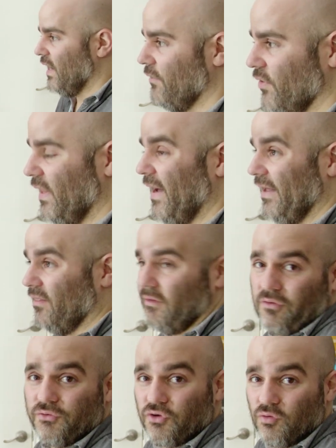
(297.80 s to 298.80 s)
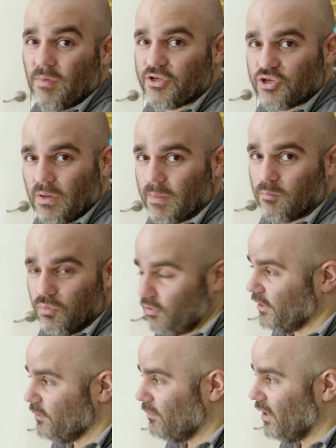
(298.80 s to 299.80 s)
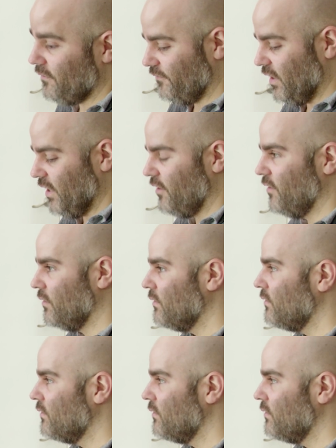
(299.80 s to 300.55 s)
I rely a little too much on the Boolean modifier.